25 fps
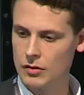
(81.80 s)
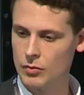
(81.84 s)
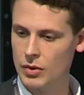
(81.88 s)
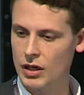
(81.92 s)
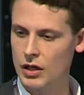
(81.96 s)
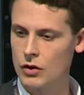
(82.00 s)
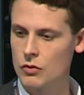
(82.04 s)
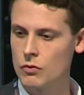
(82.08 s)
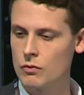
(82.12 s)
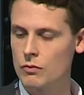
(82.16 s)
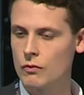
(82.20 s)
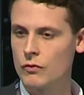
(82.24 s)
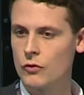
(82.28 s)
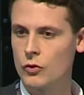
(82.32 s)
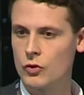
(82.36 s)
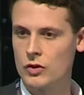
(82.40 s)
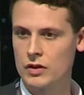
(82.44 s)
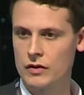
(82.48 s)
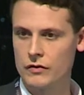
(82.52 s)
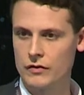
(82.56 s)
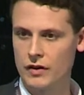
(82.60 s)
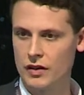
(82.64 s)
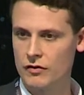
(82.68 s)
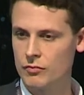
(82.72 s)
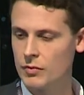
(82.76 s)
about
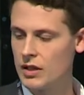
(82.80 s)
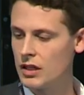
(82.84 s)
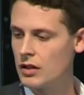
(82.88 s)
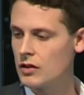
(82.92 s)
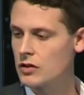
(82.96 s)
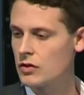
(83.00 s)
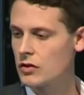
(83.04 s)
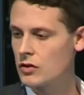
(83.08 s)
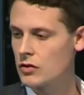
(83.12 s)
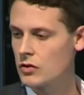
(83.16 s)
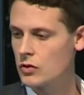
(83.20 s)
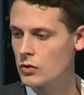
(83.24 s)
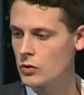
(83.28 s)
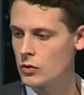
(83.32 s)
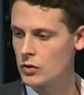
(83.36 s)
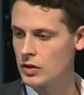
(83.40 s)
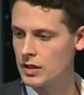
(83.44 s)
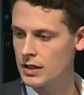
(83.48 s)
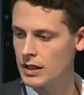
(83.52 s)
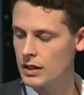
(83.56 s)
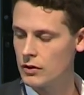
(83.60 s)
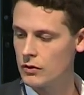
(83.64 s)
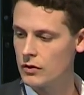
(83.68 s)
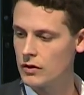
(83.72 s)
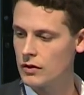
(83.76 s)
45 minutes or so
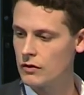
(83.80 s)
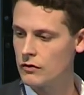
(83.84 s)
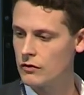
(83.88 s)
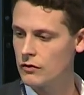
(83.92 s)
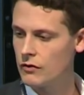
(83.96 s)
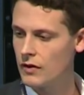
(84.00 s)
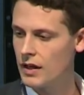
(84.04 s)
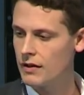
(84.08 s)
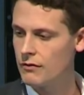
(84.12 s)
south of